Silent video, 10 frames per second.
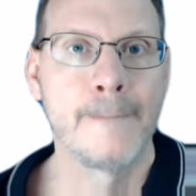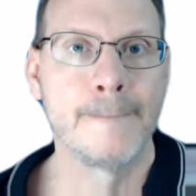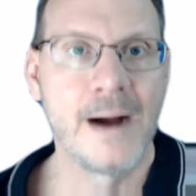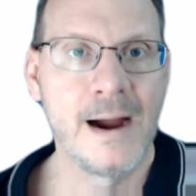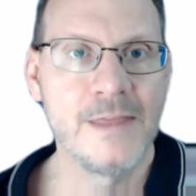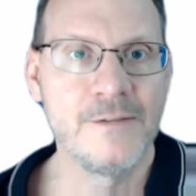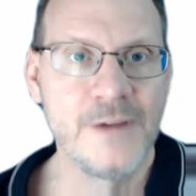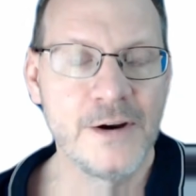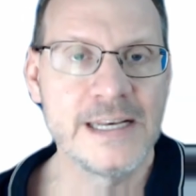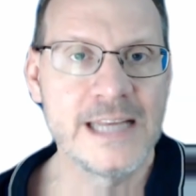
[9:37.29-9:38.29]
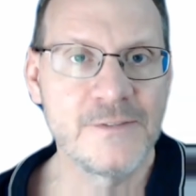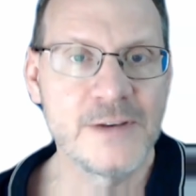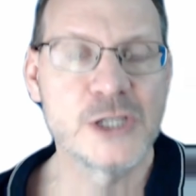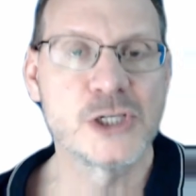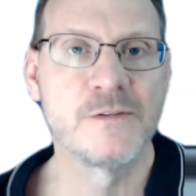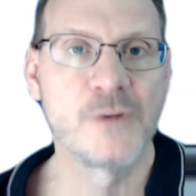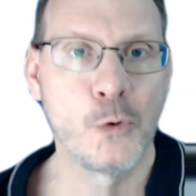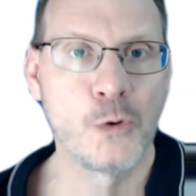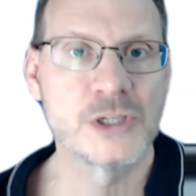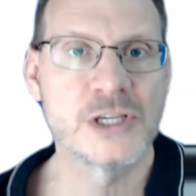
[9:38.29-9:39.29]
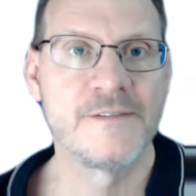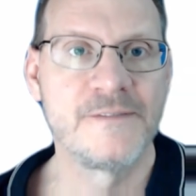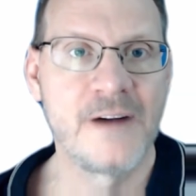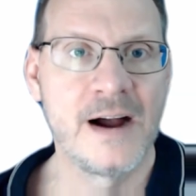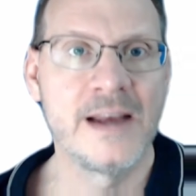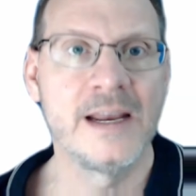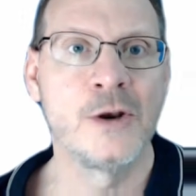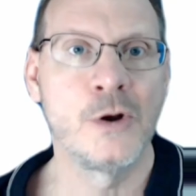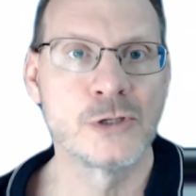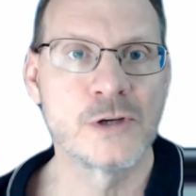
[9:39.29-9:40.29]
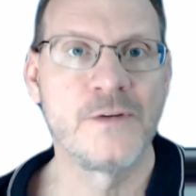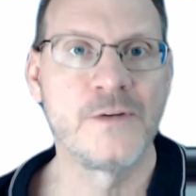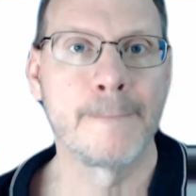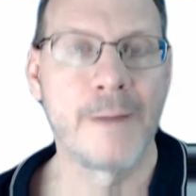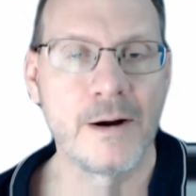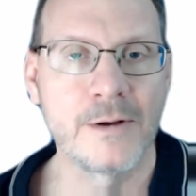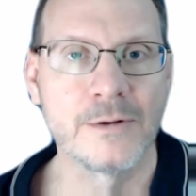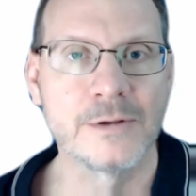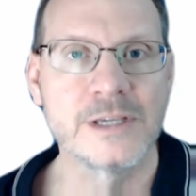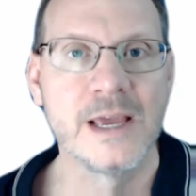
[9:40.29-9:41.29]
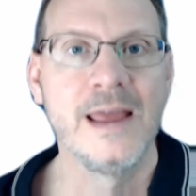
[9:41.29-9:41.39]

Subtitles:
By the very definition of coarse, fine, and ultrafine particles,